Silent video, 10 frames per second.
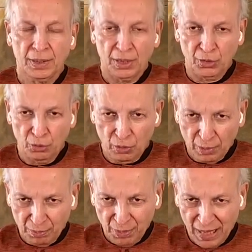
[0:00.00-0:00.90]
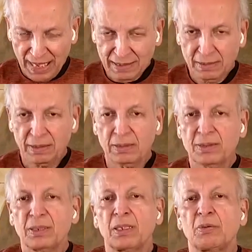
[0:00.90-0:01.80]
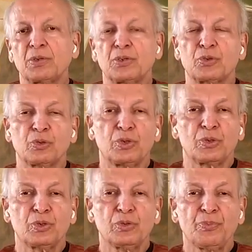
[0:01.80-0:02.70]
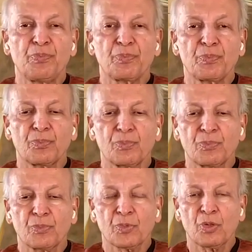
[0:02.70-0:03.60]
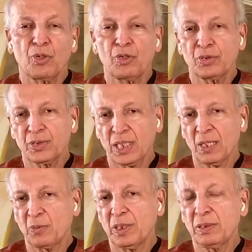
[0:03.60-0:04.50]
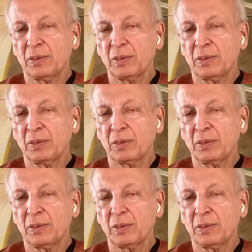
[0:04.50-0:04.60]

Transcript: yoga practice which is going to cause our